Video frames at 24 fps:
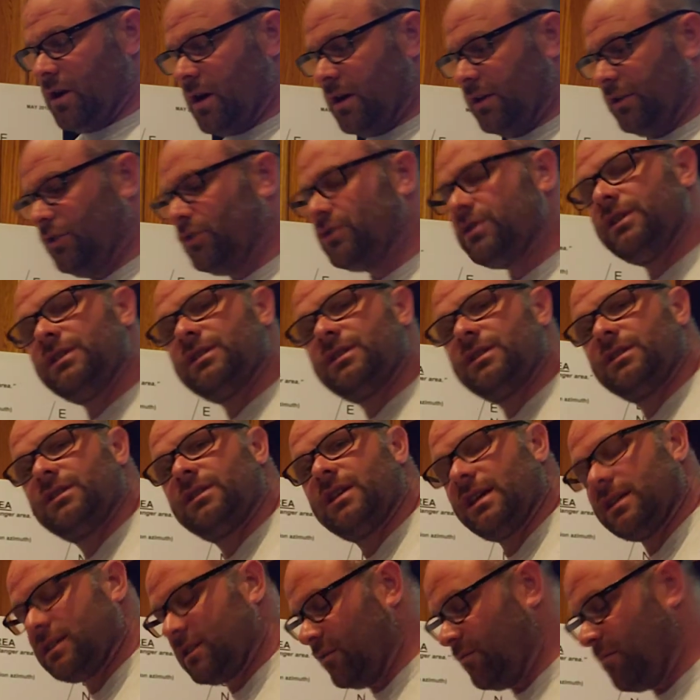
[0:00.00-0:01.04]
Using
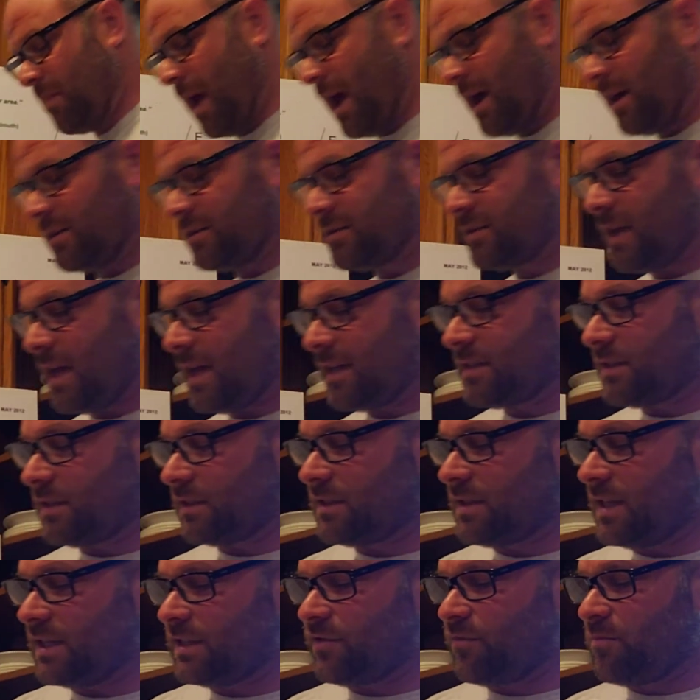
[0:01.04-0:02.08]
successive bounds. As
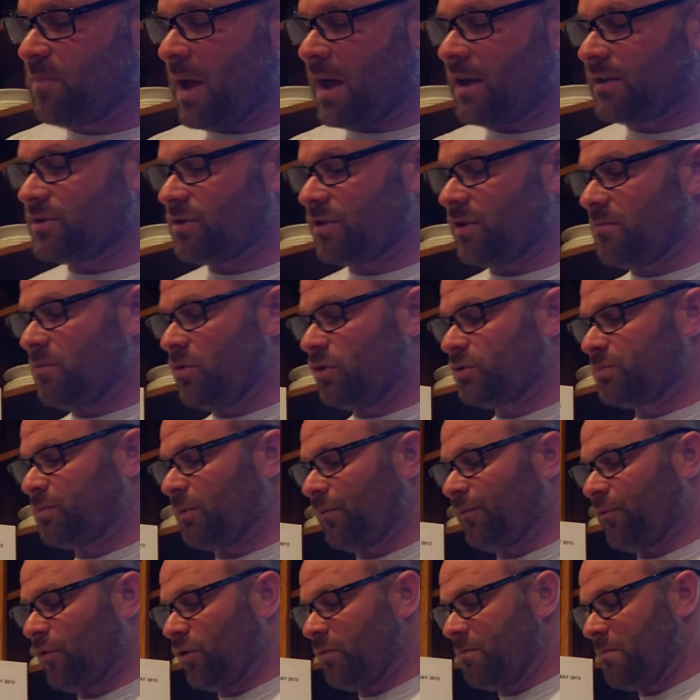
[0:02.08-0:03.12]
successive bounds are the most
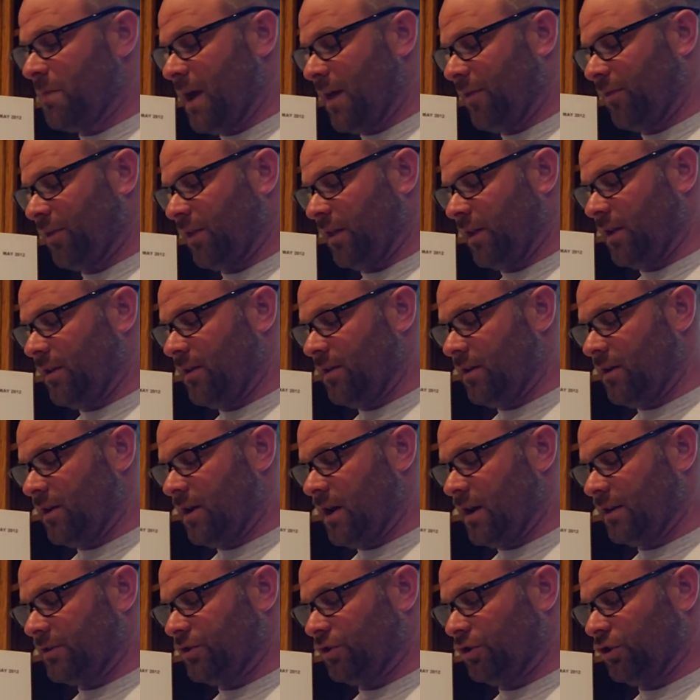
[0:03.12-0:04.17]
preferred method
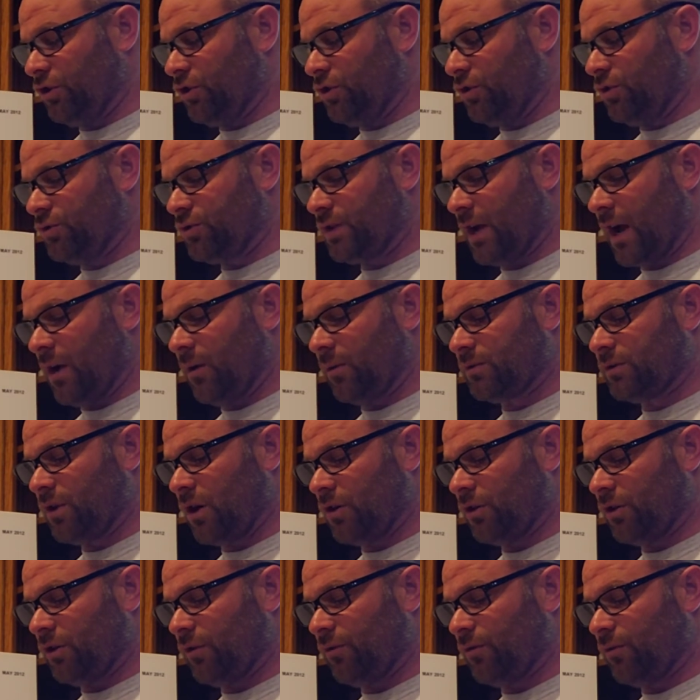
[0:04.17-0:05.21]
to use, I will
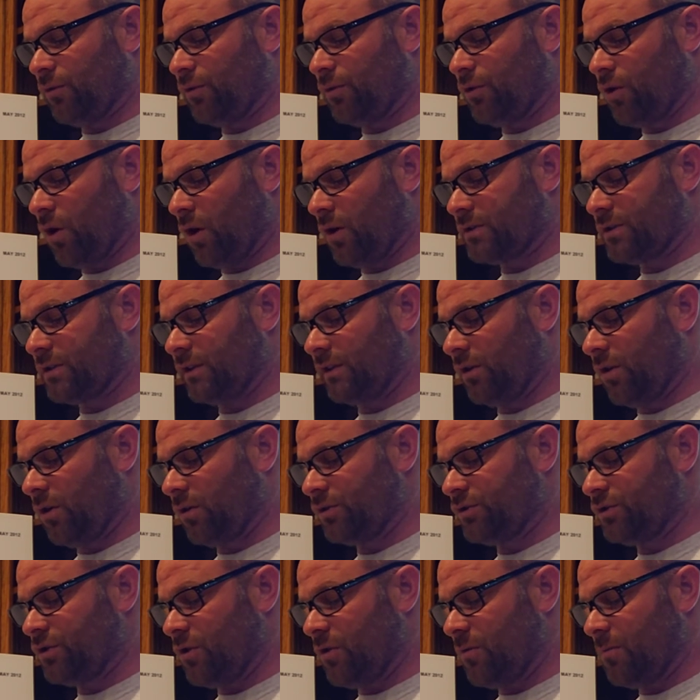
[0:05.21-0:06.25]
talk you through crossing
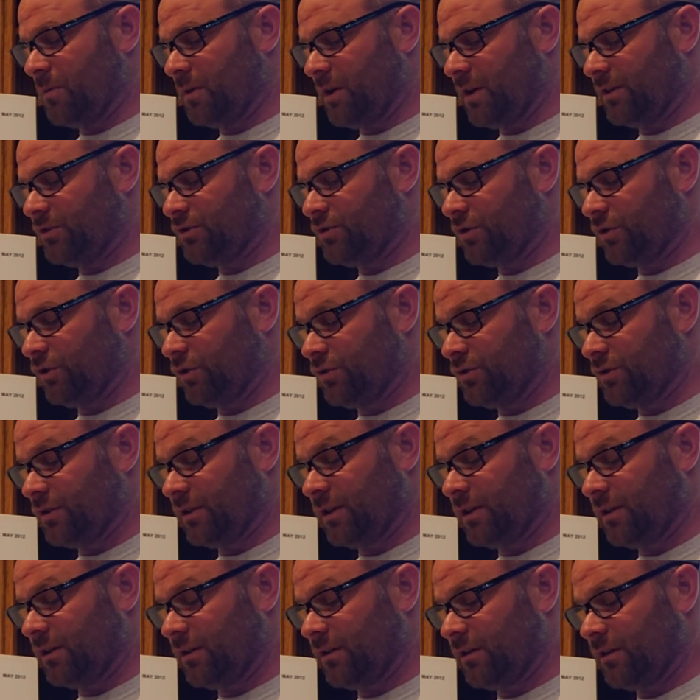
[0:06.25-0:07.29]
large to open danger
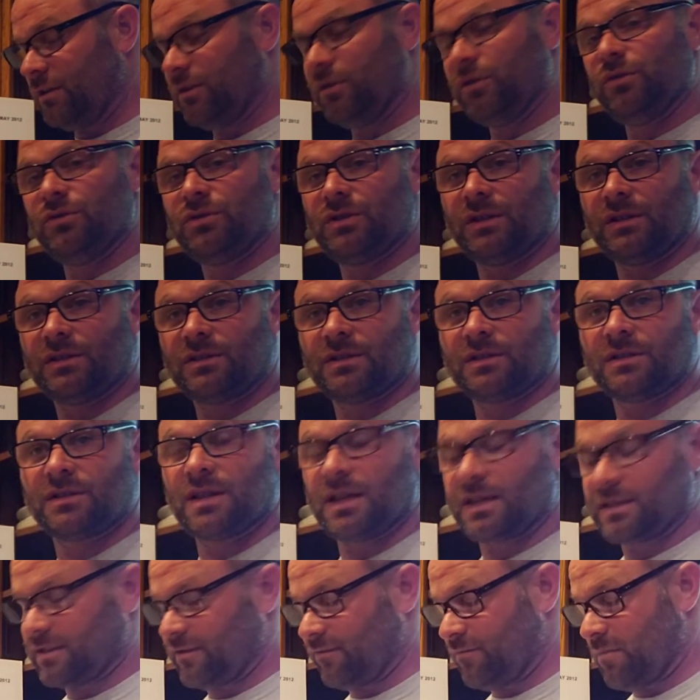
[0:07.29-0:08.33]
using
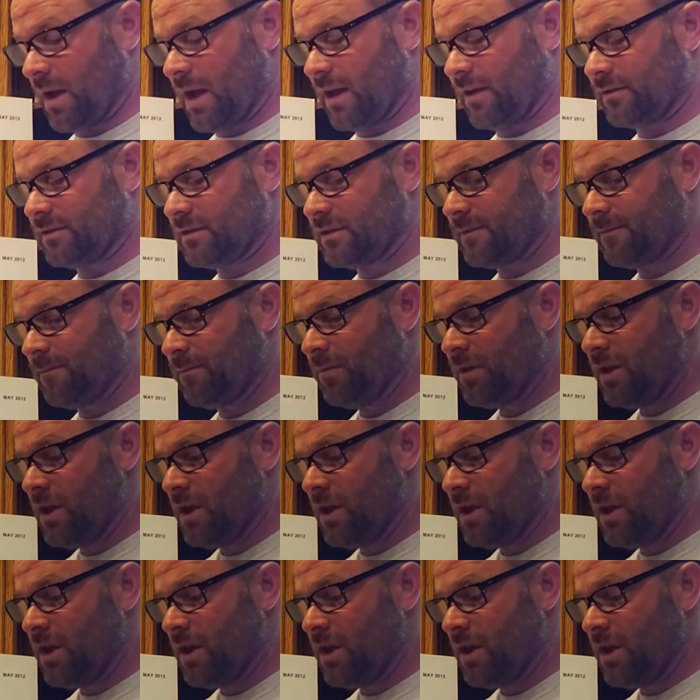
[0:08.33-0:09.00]
successive bounds.